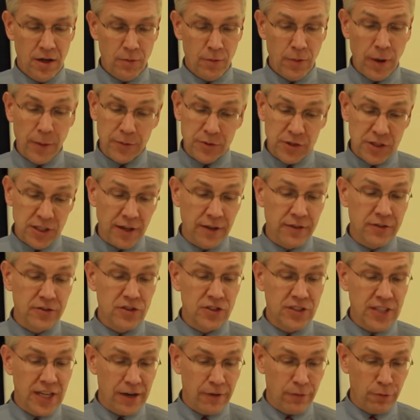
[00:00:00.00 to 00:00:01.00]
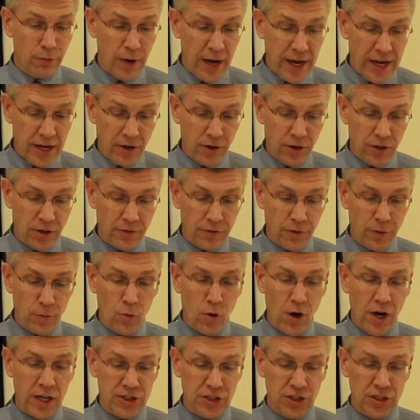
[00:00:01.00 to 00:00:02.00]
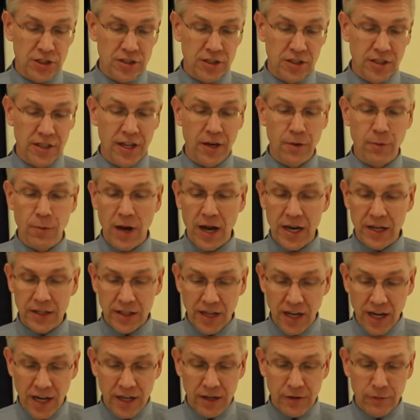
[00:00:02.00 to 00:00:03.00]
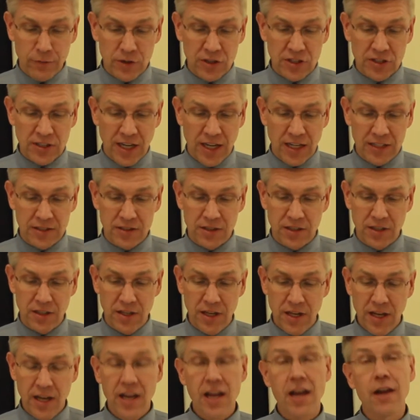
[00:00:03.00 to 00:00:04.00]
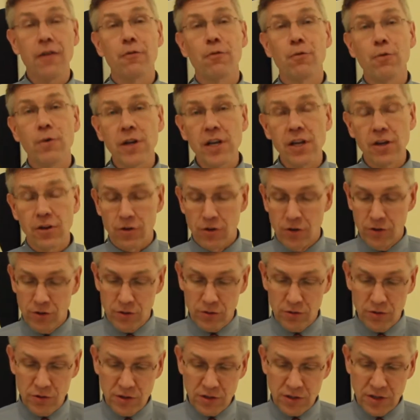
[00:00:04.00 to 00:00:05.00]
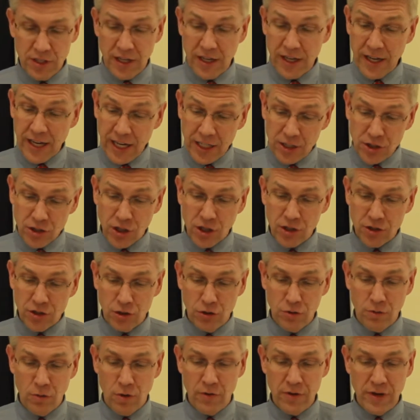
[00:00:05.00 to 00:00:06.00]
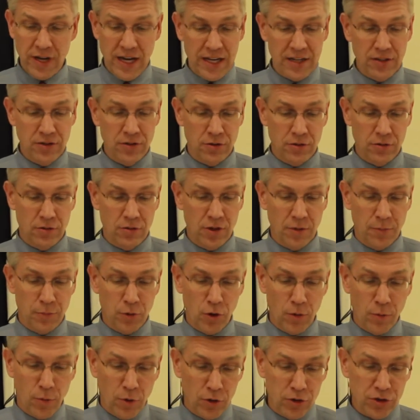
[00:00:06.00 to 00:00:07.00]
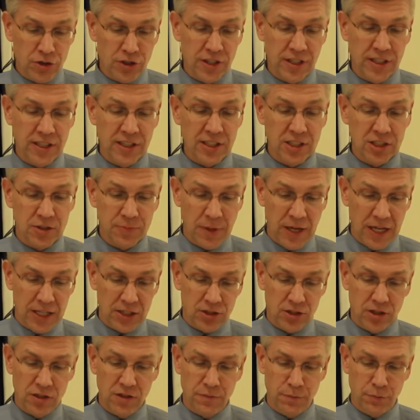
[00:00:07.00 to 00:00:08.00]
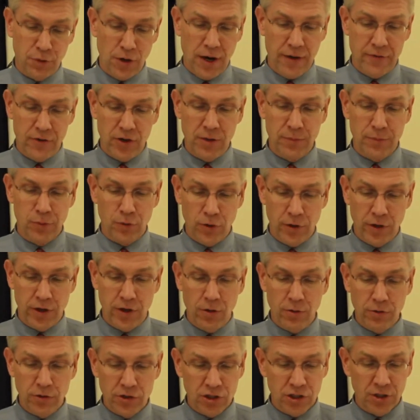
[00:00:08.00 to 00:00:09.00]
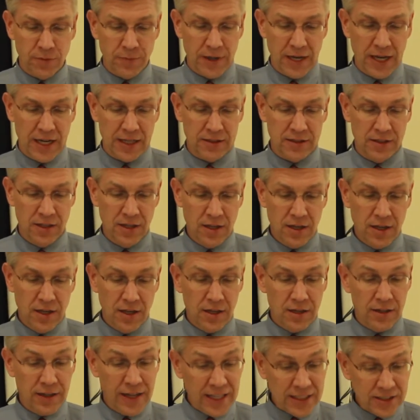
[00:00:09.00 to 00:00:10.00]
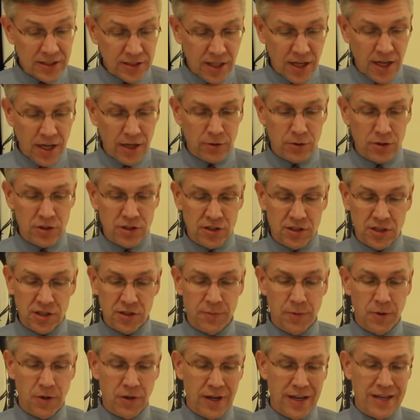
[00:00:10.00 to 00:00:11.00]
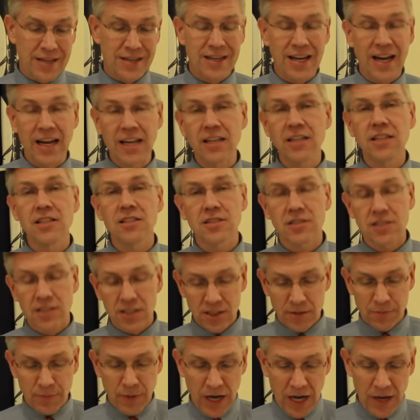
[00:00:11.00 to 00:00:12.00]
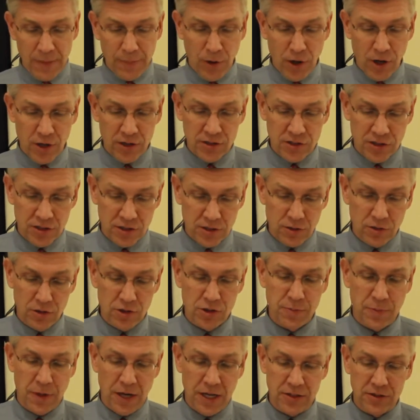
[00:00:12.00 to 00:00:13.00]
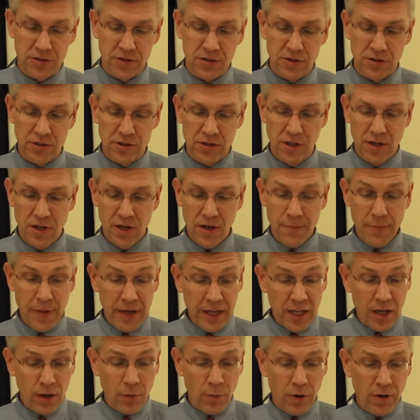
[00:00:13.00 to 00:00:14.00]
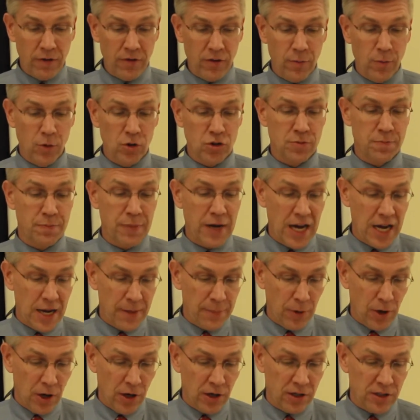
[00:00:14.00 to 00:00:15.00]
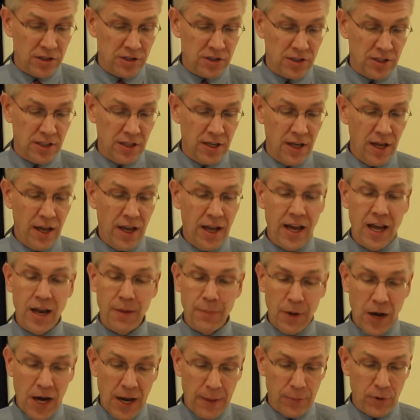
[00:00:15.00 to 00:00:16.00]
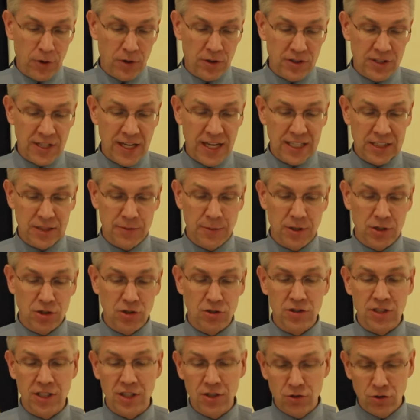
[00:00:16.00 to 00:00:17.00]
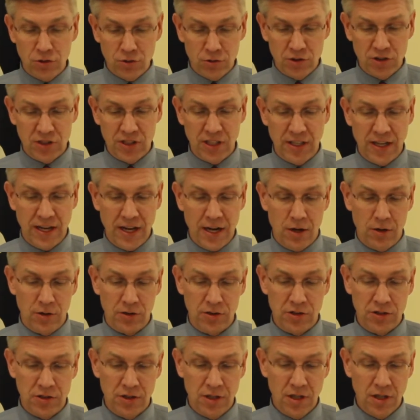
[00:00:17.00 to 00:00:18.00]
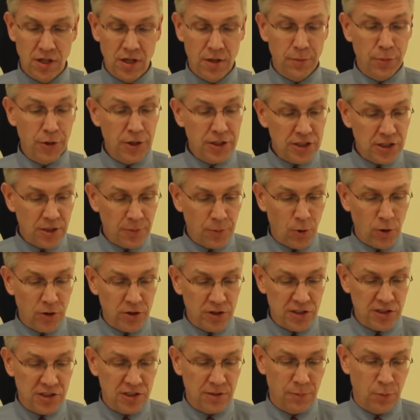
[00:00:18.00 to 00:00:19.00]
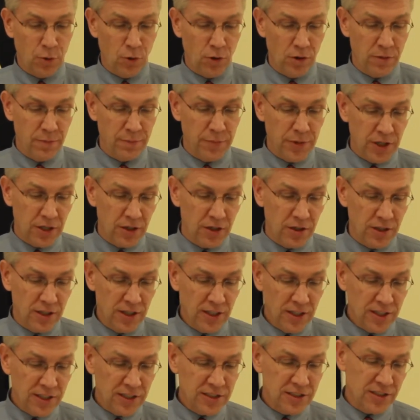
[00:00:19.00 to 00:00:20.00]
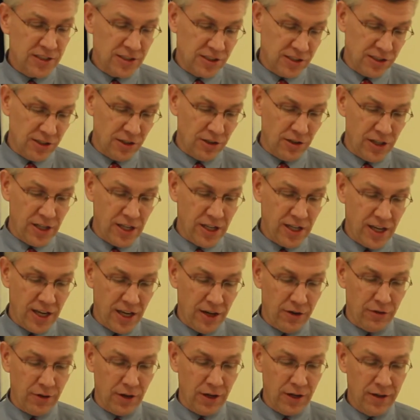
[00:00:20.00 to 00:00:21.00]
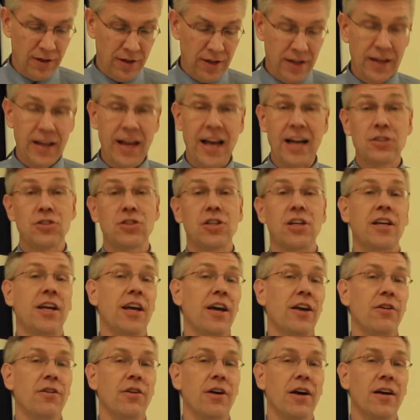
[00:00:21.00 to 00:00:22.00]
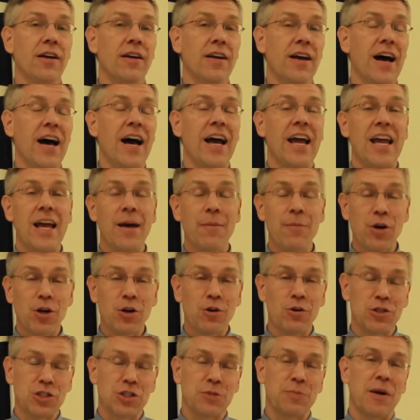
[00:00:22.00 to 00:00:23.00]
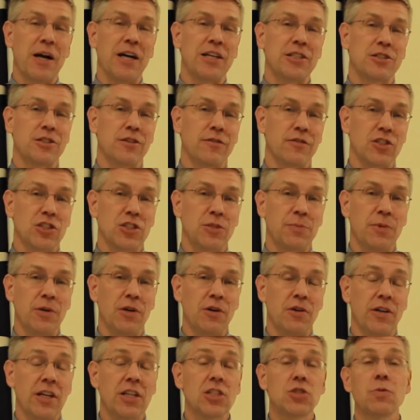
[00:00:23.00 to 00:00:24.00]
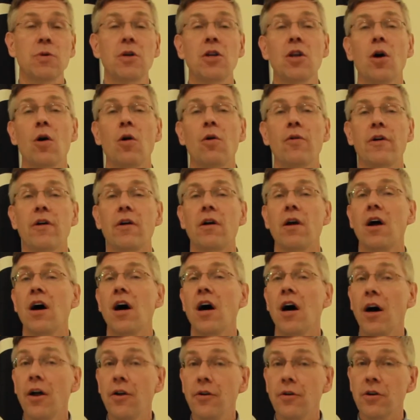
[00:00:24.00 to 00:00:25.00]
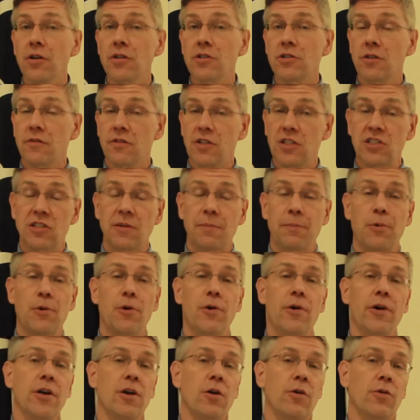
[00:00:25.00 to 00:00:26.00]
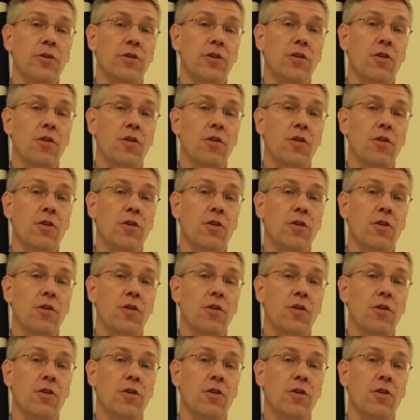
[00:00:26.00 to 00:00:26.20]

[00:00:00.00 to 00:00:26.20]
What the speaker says: Representatives Dave Reichert from Washington and Ron Kind of Wisconsin have reintroduced H.R. 2092, the Promotion and Expansion of Private Employee Ownership Act. Last Congress, this bill had 96 bipartisan co-sponsors, making it one of the most bipartisan and popular tax measures introduced in the House. Please support this important bill. Sincerely, Kendra." Actually, Kendra, I am a co-sponsor of this bill, and as we know, there are hundreds of these employee-owned